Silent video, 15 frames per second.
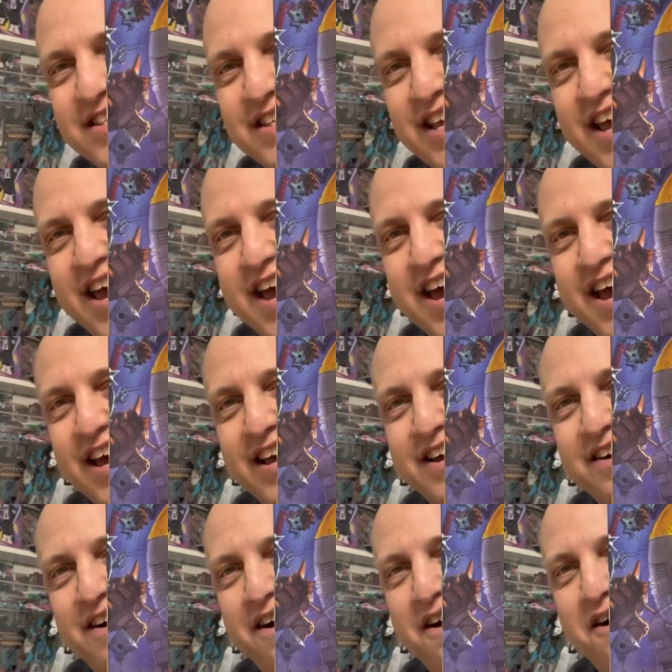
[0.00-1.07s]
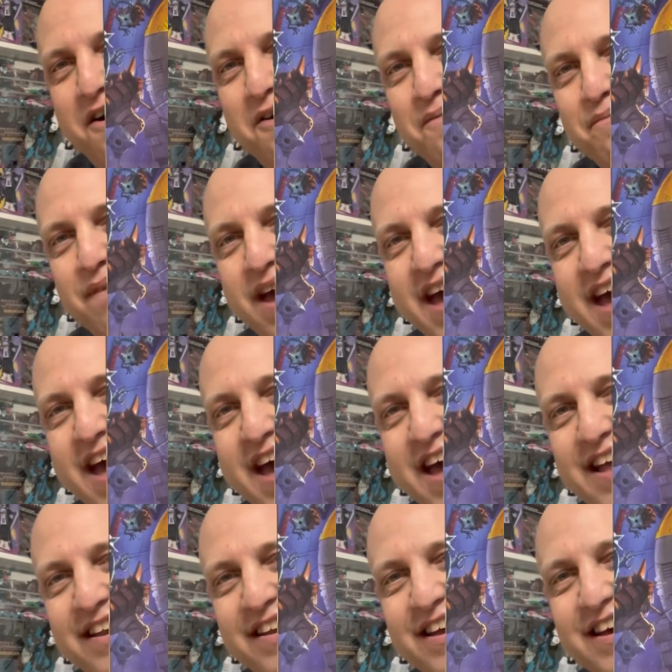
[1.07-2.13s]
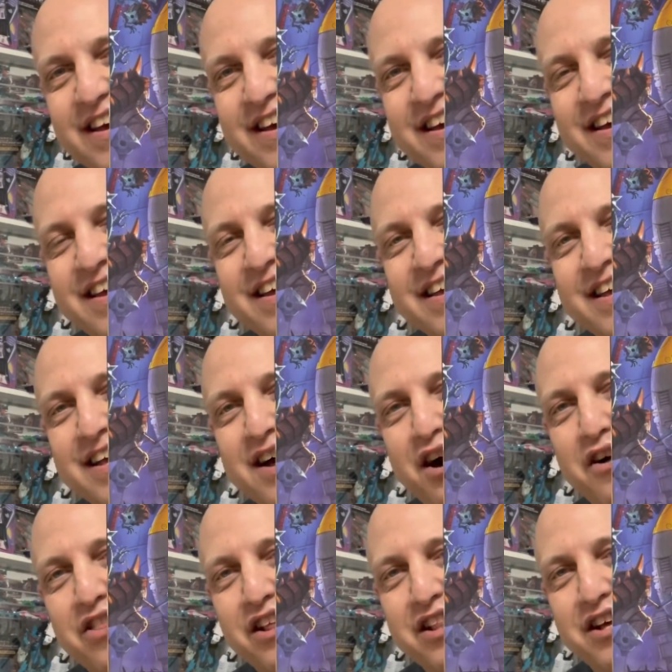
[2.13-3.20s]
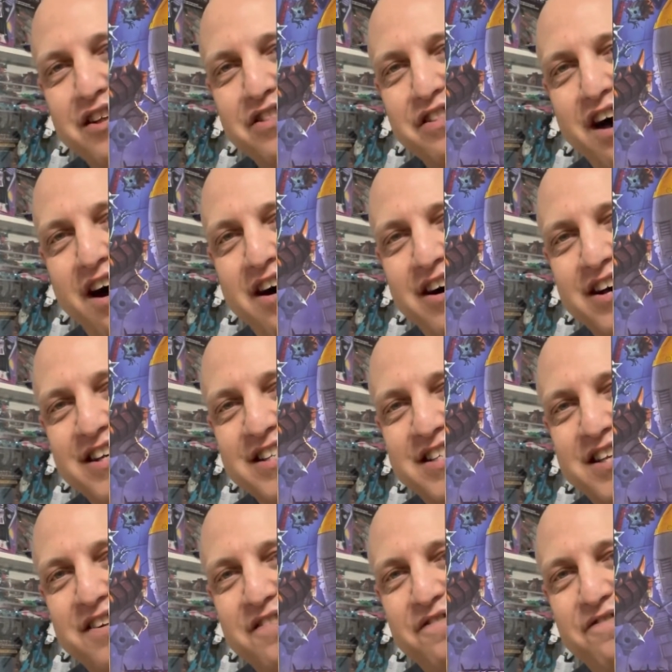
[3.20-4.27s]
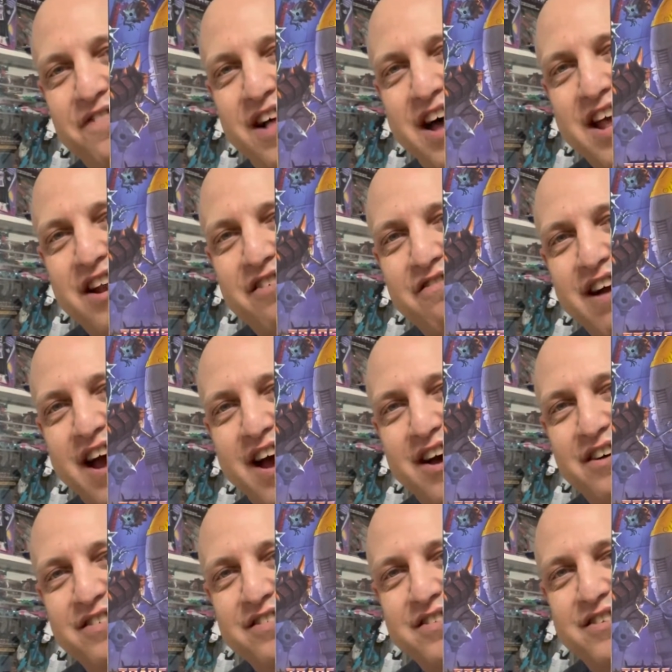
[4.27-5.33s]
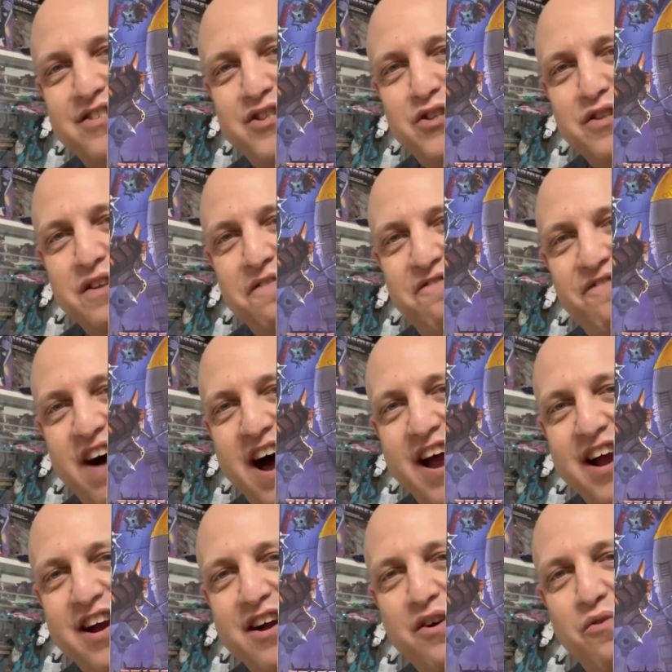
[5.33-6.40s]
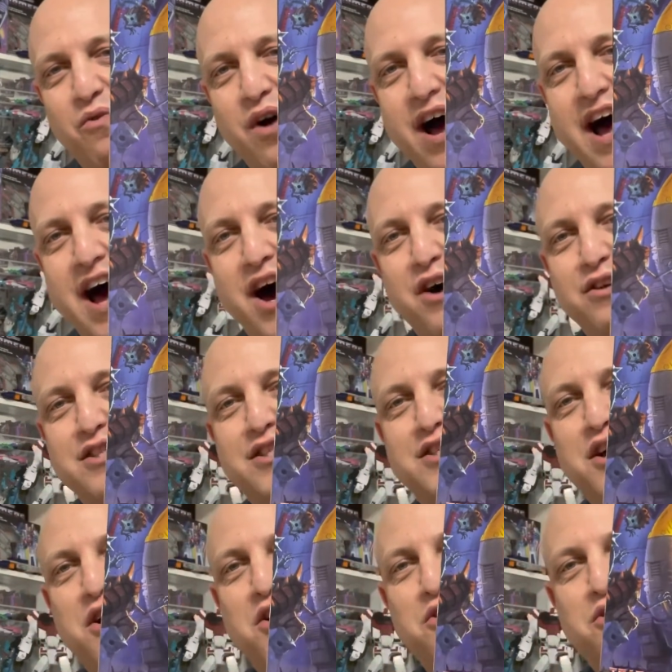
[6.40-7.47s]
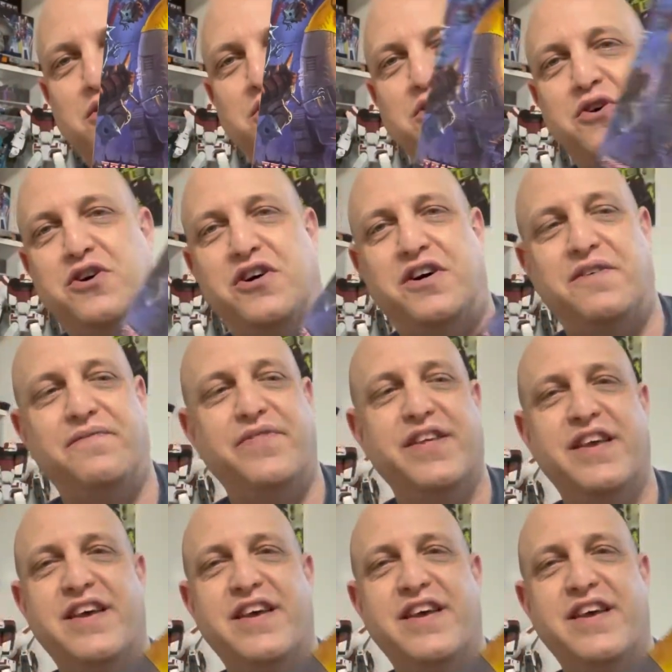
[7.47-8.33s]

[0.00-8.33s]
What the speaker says: sick. Oh man, get all the little gnaws flying around, shooting the fire. Wow, so cool.